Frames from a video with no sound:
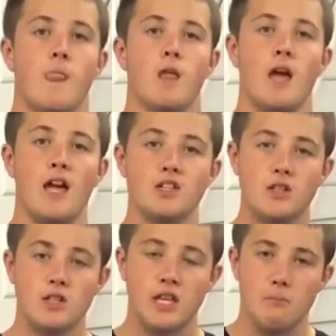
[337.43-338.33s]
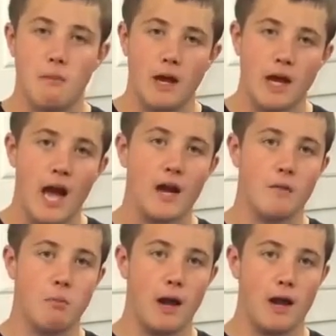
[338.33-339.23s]
As a teammate and a
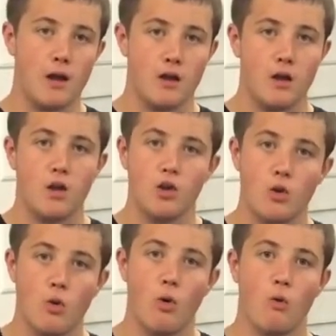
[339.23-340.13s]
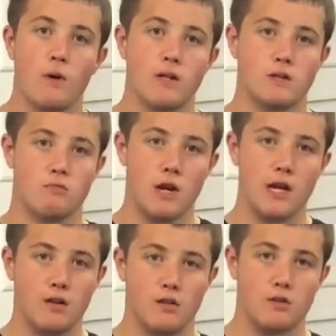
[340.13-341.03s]
player, you were always really
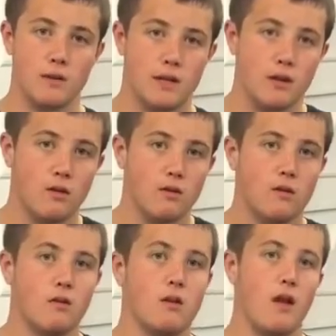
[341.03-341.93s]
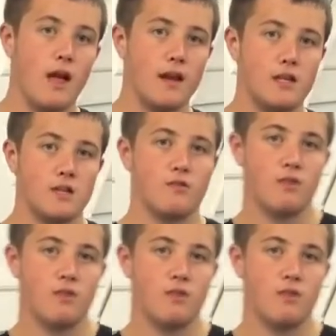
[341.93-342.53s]
good to me, Deon, and this is for you.